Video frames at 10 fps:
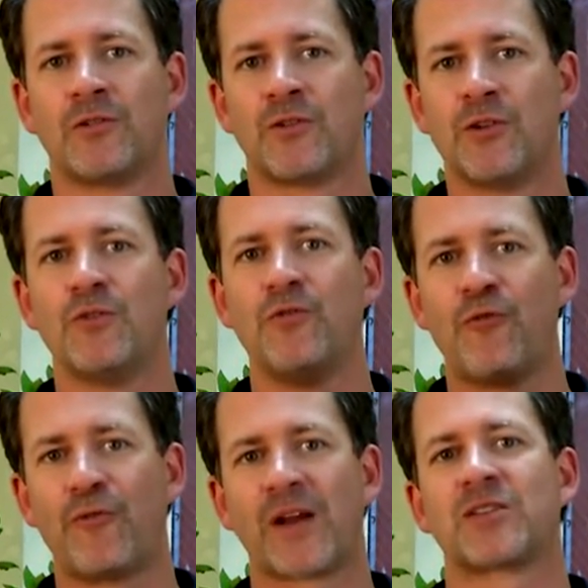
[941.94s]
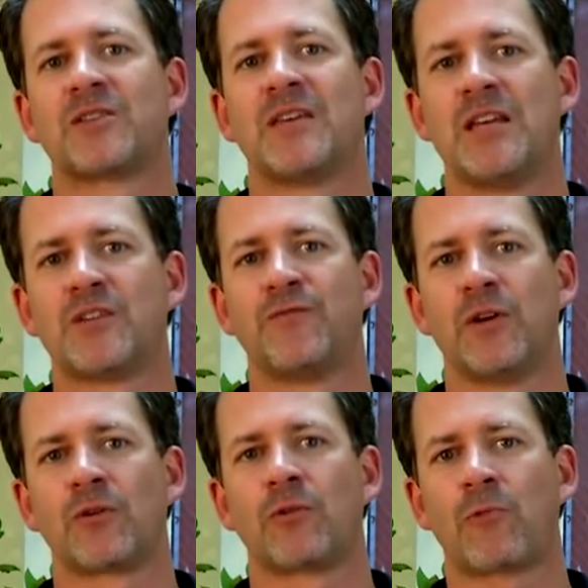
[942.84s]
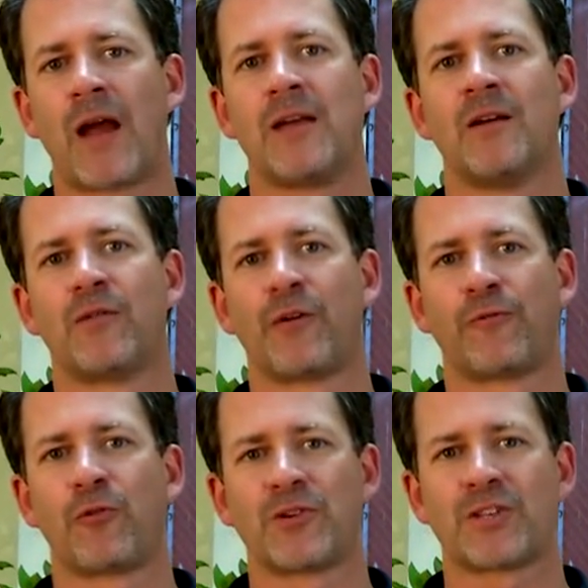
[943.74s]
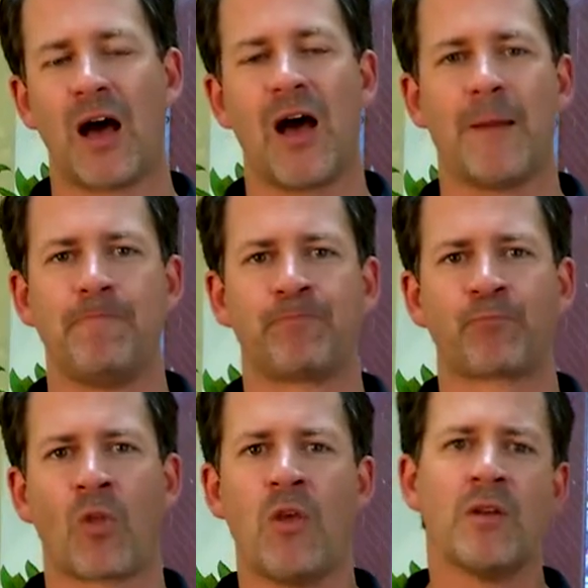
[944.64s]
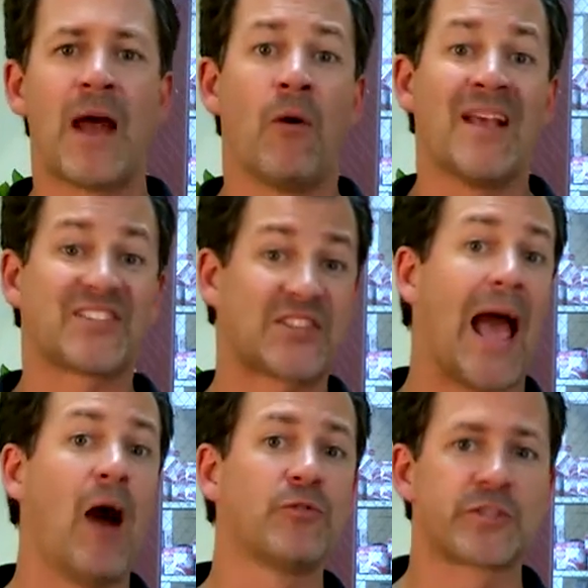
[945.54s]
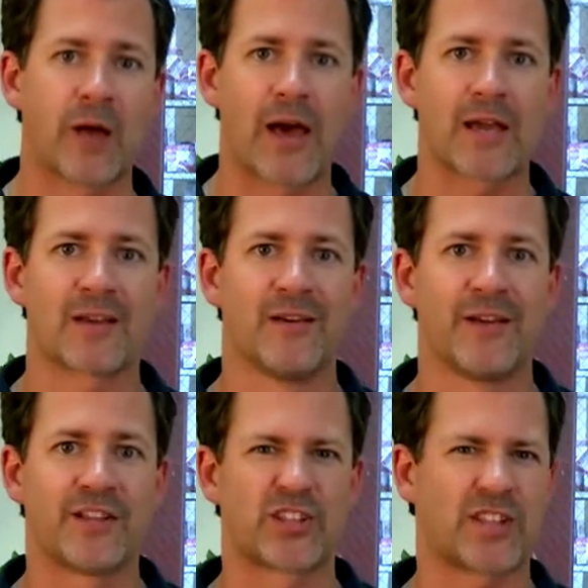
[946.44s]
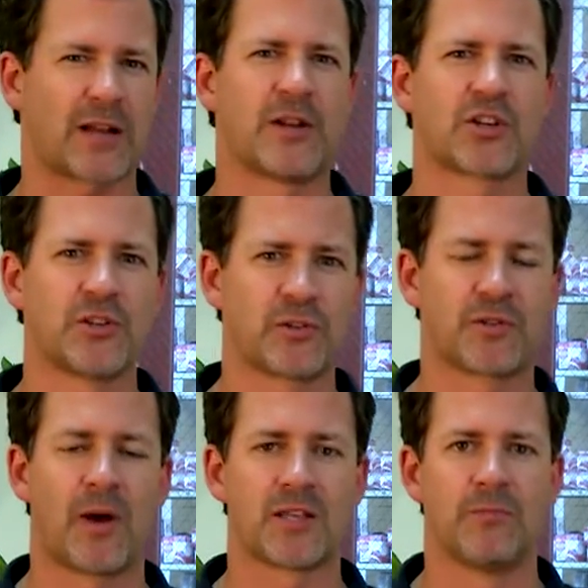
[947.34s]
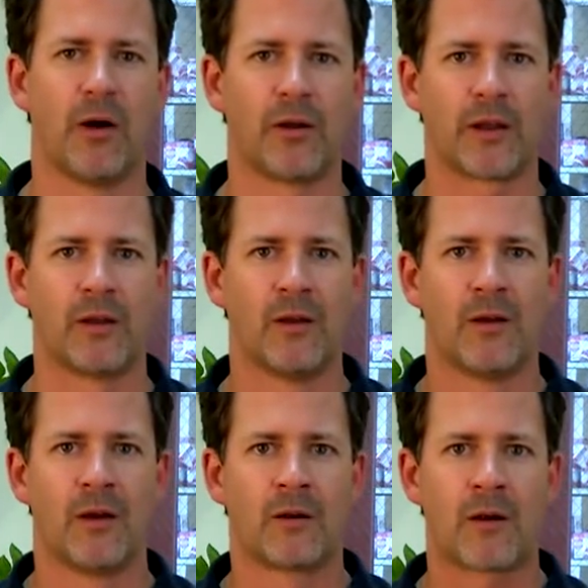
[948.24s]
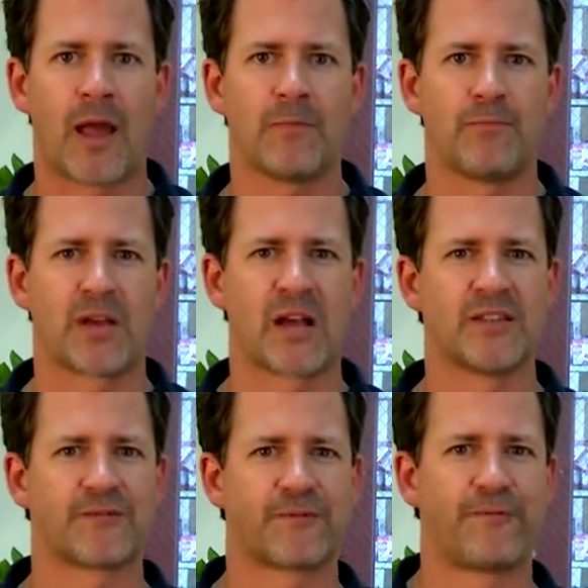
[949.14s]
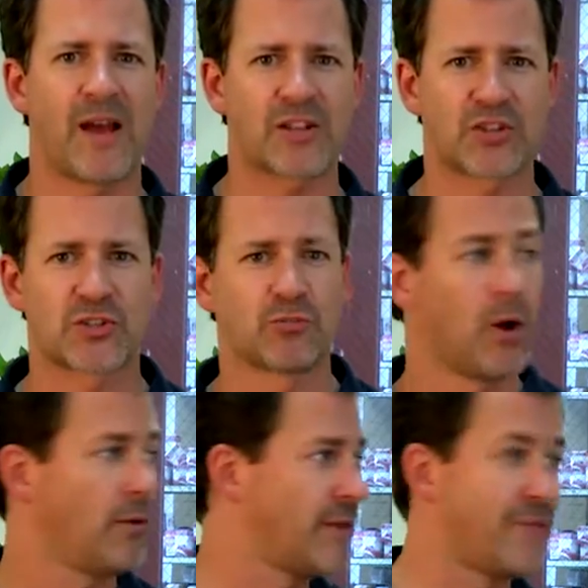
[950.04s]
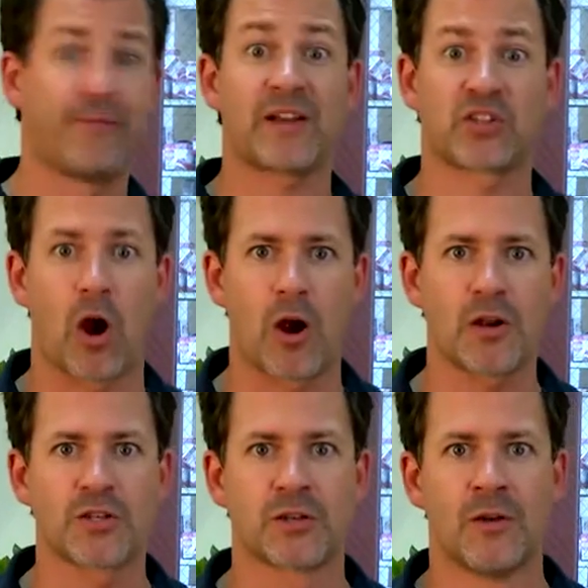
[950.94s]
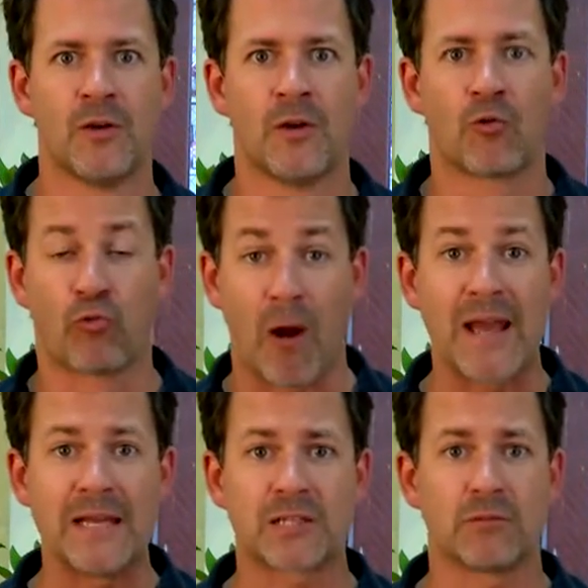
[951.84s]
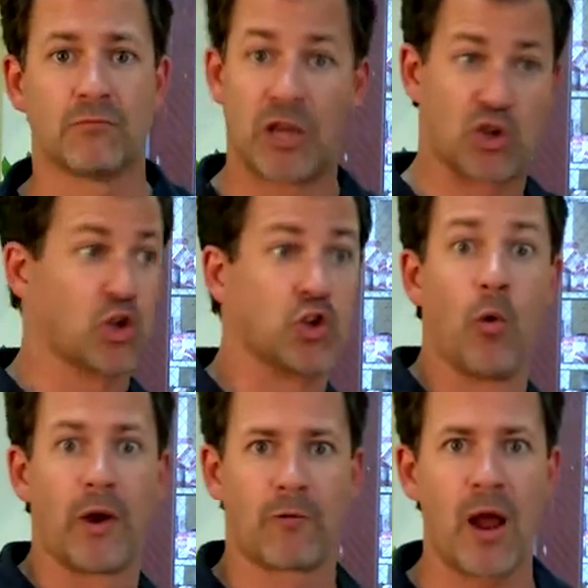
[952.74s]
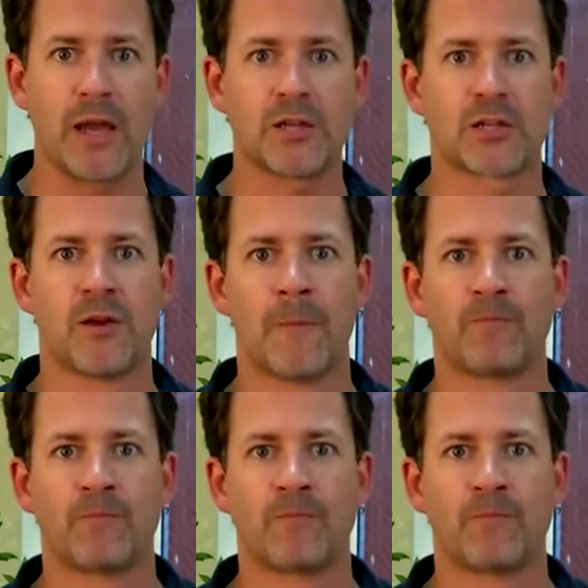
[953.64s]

to fix each vehicle right the first time. Now, it sounds like it's a technician's responsibility, right? Because fixed, well, they fix cars. Right, they should do it right.